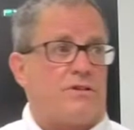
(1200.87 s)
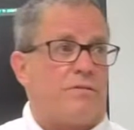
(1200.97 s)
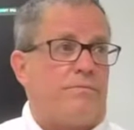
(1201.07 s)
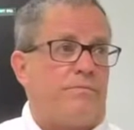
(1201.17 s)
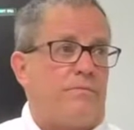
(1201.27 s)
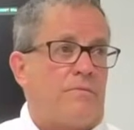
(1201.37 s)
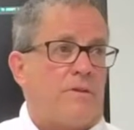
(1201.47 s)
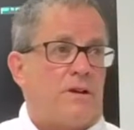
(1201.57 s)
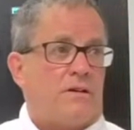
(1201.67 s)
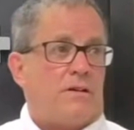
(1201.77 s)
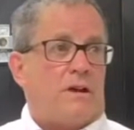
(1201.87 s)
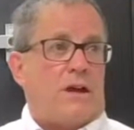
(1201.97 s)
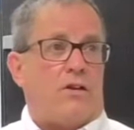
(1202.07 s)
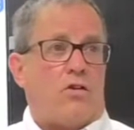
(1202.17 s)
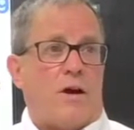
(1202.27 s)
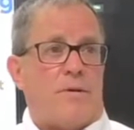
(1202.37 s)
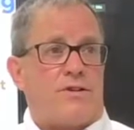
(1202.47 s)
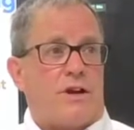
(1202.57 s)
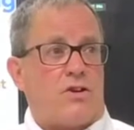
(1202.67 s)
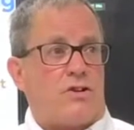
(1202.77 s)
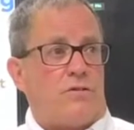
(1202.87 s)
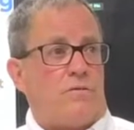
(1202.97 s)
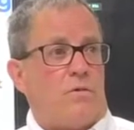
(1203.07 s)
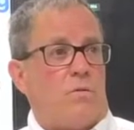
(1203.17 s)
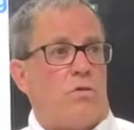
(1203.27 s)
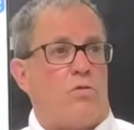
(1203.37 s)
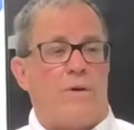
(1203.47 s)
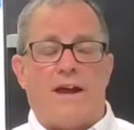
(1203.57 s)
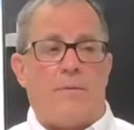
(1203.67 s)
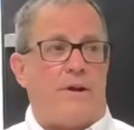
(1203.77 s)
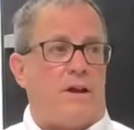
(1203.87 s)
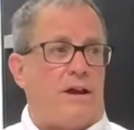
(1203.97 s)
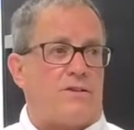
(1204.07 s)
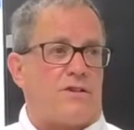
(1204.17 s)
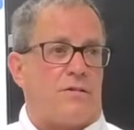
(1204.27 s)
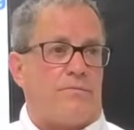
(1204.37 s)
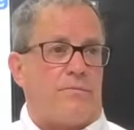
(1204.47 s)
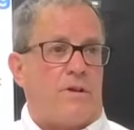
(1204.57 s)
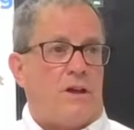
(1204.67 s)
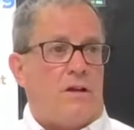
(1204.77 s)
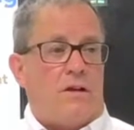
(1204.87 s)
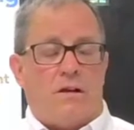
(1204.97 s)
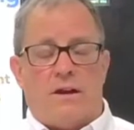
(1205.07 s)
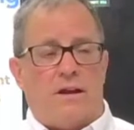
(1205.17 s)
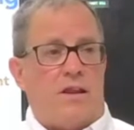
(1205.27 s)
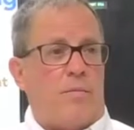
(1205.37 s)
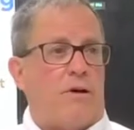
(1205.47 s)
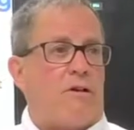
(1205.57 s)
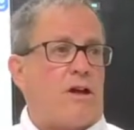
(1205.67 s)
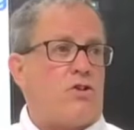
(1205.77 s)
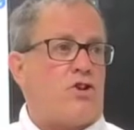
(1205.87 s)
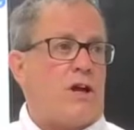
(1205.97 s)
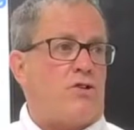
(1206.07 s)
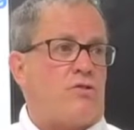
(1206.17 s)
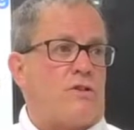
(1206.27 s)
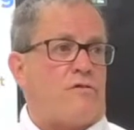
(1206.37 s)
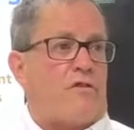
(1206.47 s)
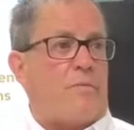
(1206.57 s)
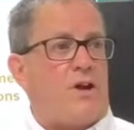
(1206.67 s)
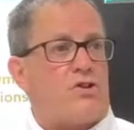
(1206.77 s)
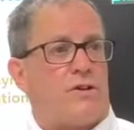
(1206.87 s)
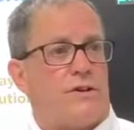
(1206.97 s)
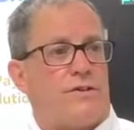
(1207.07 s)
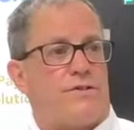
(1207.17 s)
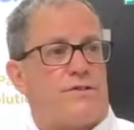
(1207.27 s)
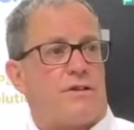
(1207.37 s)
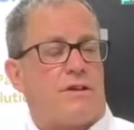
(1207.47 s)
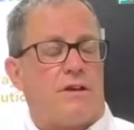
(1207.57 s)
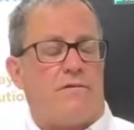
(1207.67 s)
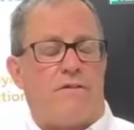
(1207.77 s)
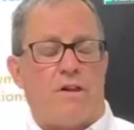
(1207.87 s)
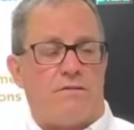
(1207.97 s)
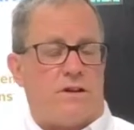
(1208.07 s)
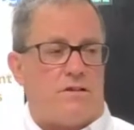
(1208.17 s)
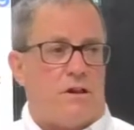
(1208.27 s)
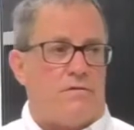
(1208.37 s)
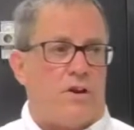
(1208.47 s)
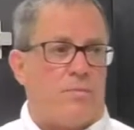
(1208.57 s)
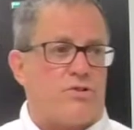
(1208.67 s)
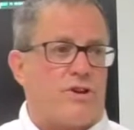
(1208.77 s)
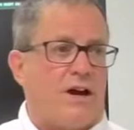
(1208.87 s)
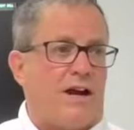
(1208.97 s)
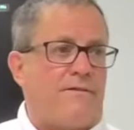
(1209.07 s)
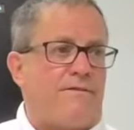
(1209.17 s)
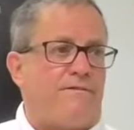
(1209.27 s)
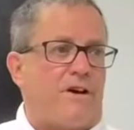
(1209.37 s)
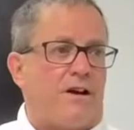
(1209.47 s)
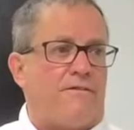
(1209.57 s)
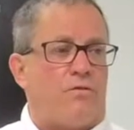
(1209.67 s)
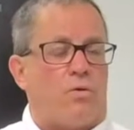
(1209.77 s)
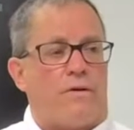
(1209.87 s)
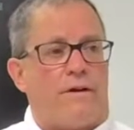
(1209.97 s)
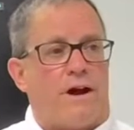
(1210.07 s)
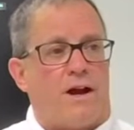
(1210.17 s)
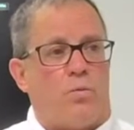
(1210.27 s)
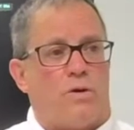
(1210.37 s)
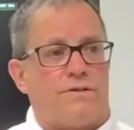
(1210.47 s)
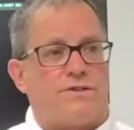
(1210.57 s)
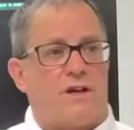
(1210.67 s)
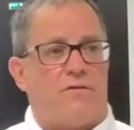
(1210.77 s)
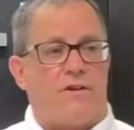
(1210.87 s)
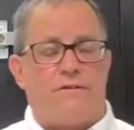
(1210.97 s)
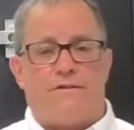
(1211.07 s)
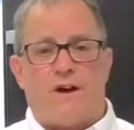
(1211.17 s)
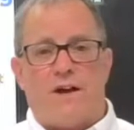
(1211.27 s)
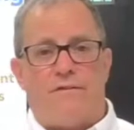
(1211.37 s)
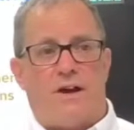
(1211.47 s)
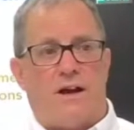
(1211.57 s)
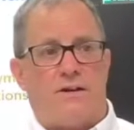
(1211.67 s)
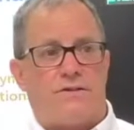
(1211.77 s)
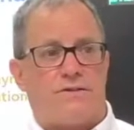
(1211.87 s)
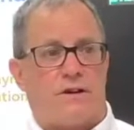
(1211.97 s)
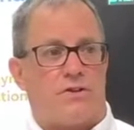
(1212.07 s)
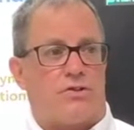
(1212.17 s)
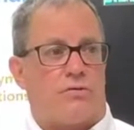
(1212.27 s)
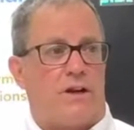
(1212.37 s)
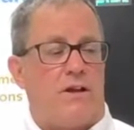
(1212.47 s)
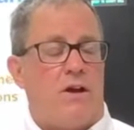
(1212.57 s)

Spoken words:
them in the comments section. We will be happy to answer them. And again, the American Changer's information is, their telephone number is 954-917-5963,